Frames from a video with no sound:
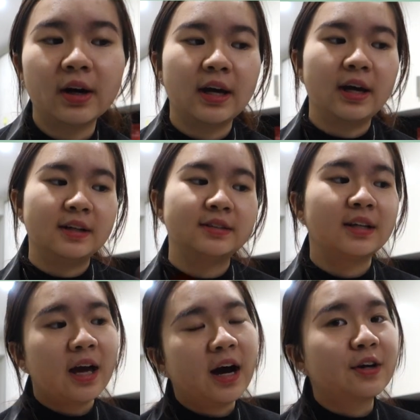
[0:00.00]
and
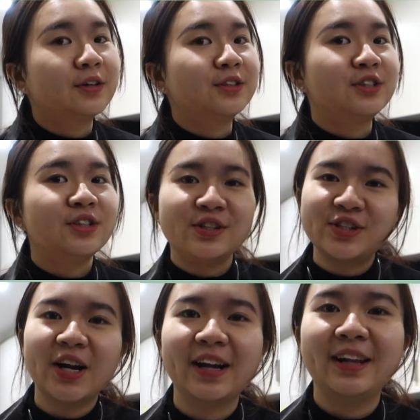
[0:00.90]
I could
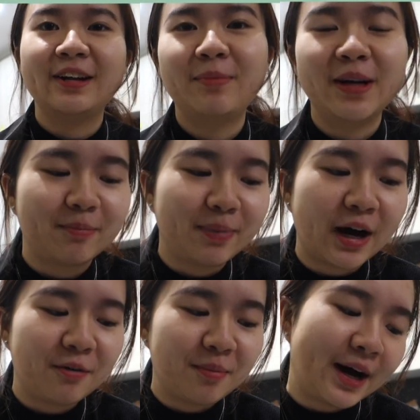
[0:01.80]
share a little bit
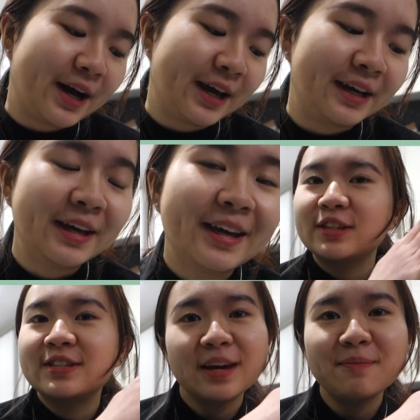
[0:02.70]
about my
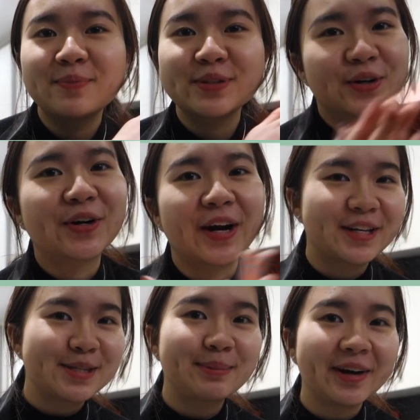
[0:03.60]
tips or
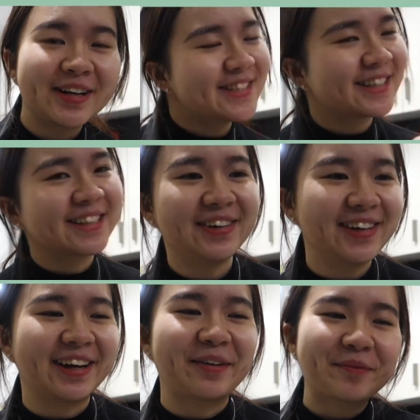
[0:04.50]
experience in
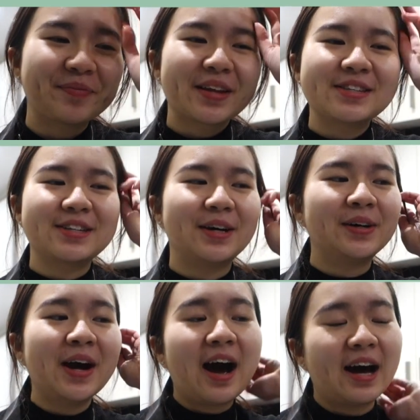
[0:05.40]
cooking.
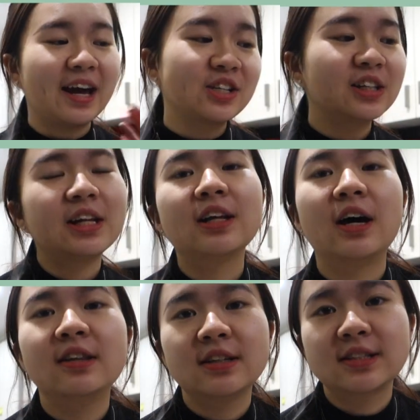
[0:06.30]
So I actually
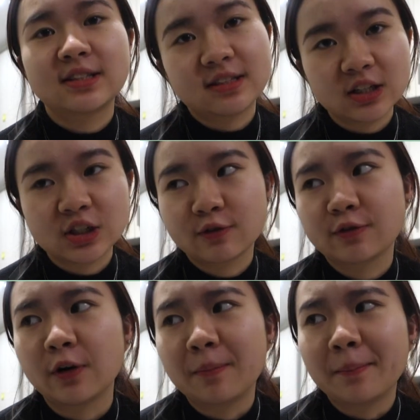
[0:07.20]
learned this dish
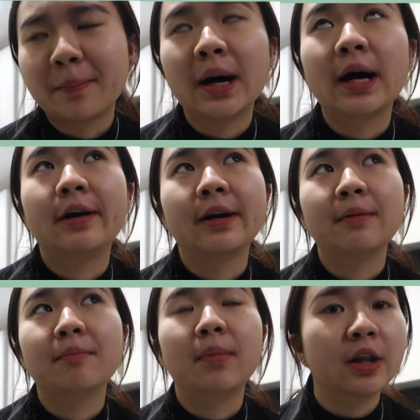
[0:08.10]
from my
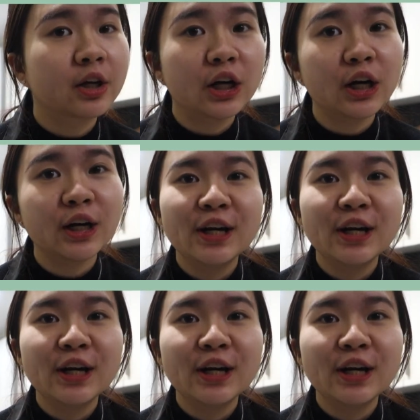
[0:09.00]
mother.